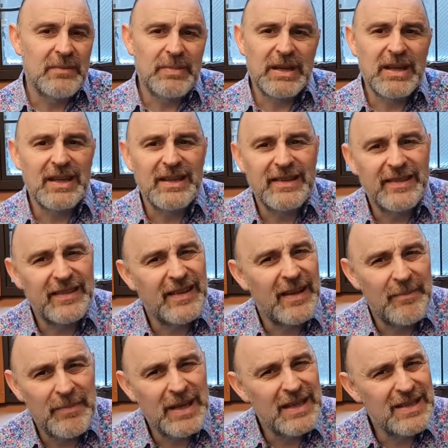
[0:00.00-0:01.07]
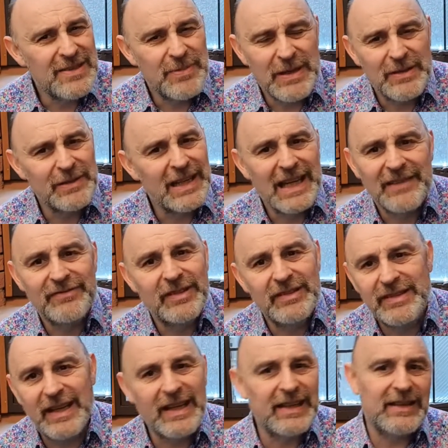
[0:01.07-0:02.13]
because it means we don't have to
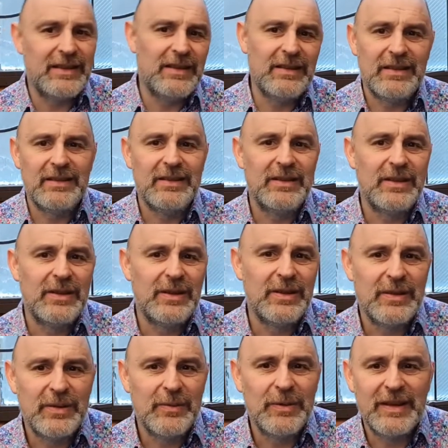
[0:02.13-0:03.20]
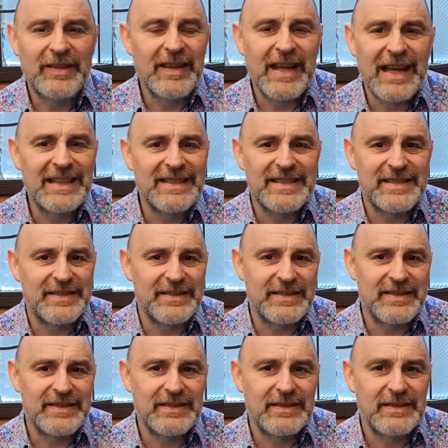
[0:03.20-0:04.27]
deal with the
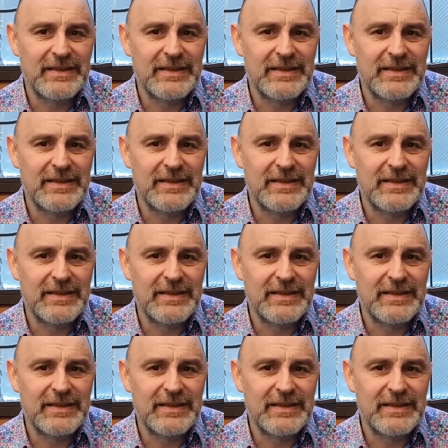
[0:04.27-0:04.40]
answers.